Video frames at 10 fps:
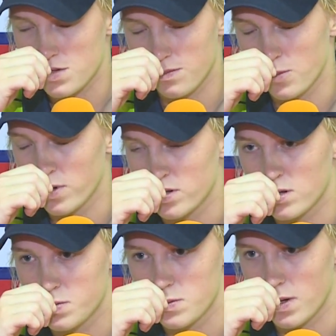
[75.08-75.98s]
much from a World
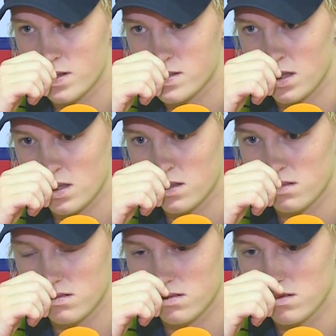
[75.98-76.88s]
Cup, to be honest. Like,
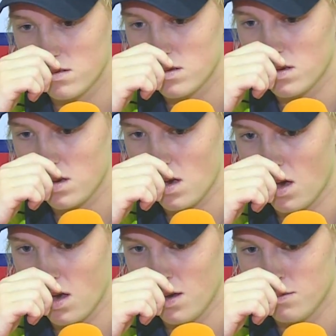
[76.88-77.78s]

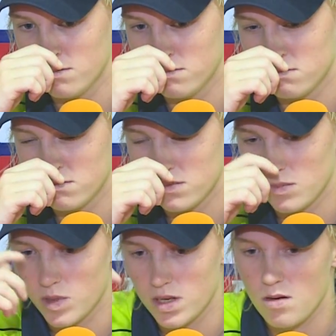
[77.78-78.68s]

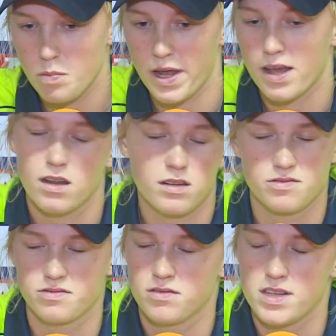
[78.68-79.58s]
we don't play a lot
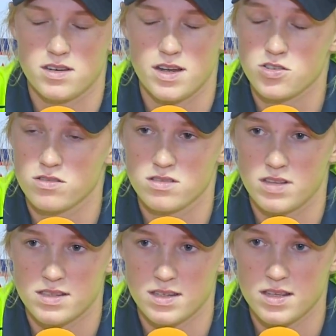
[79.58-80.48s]
of internationals
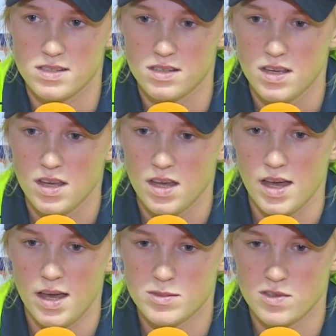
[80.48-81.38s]
as it is,
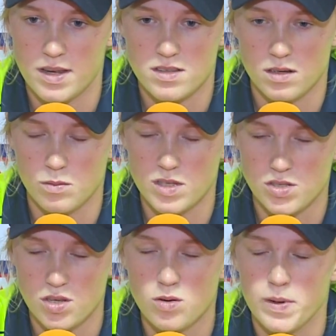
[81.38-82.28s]
so anytime we
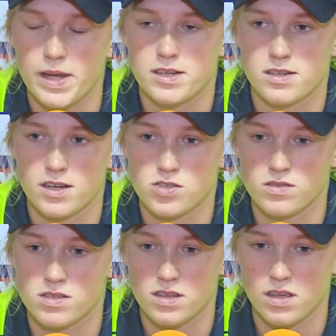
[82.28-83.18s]
do play
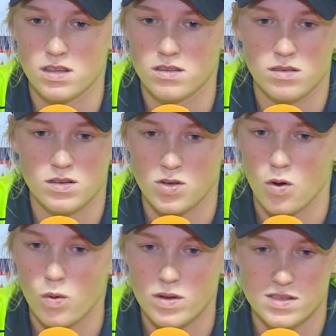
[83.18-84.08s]
internationals, I think there's
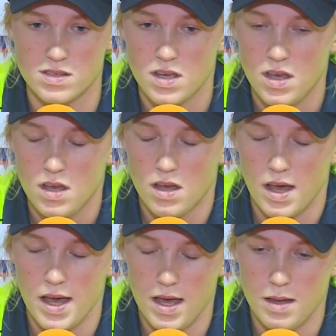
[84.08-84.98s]
always
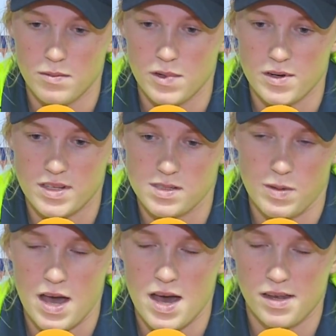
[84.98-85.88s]
learnings to
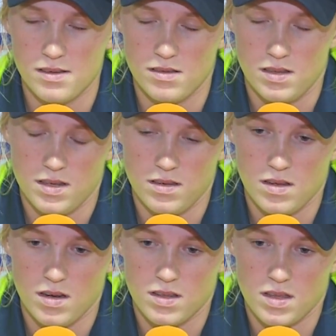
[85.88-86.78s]
be had,
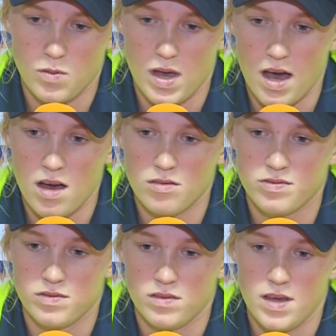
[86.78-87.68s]
and I think we
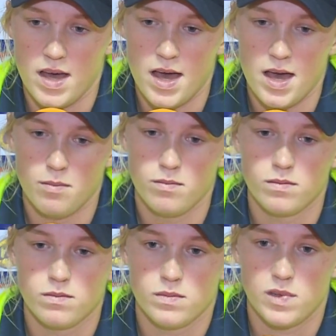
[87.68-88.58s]
have
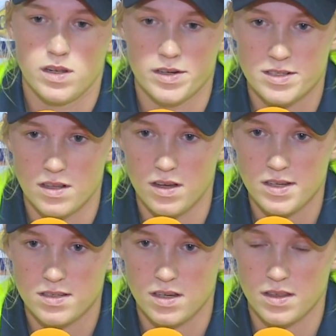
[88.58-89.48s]
learned a
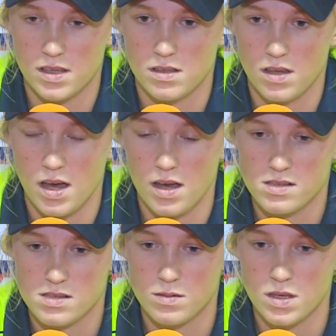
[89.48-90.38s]
lot. I think
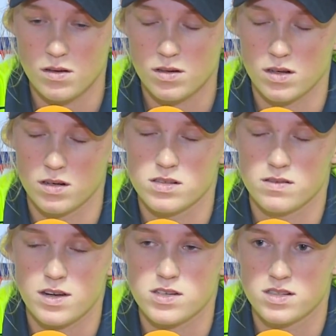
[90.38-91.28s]
some of the younger girls
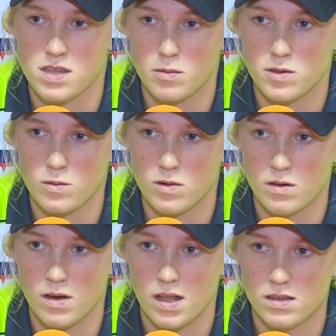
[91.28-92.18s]
have actually stepped up
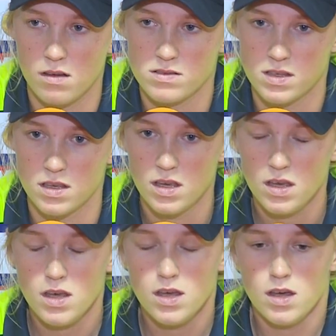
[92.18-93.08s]
quite well, and obviously
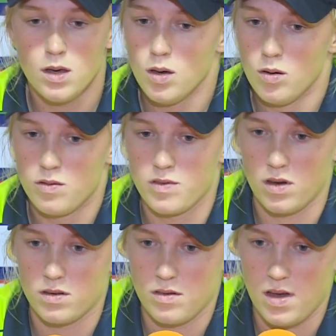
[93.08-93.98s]
we've
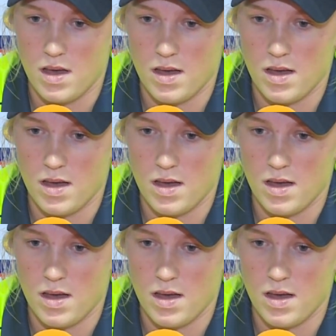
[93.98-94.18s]
got